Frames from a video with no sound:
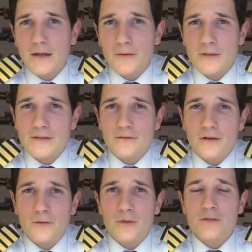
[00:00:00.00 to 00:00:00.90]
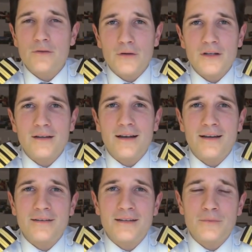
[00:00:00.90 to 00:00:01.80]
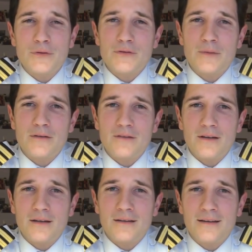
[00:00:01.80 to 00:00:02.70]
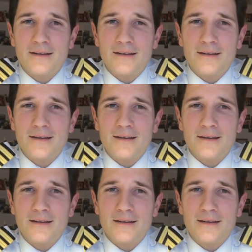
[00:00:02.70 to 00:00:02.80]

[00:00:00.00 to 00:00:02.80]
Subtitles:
I went to Vero Beach, Florida, and did most of my flying